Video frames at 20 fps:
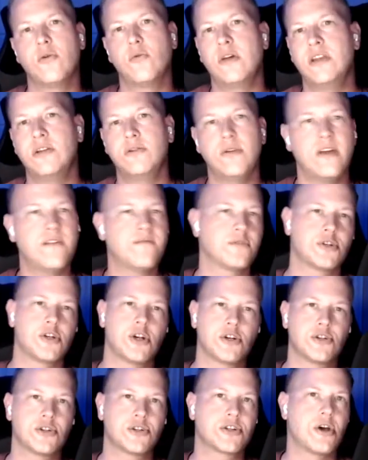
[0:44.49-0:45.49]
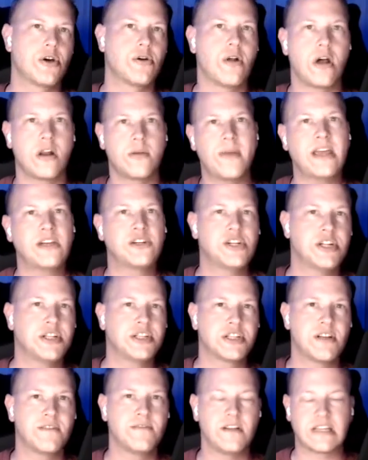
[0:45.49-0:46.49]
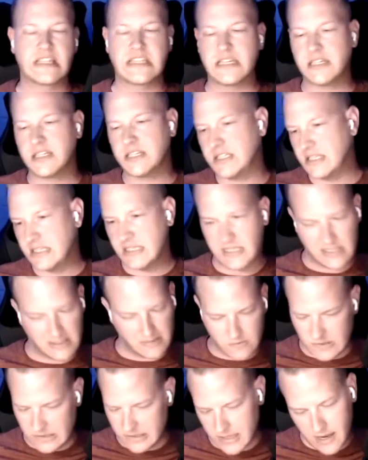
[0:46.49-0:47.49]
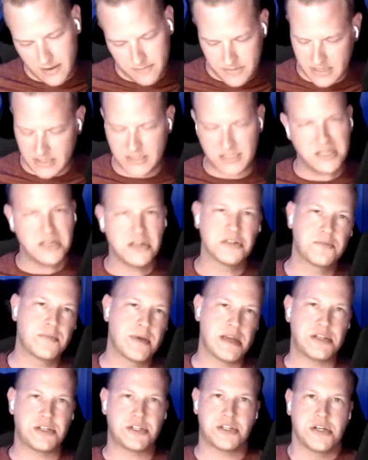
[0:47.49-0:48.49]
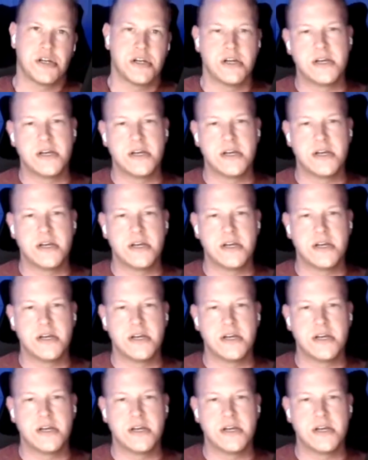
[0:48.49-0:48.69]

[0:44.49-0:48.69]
We do infrastructure as code automation and stuff like this. This will not be a sales pitch.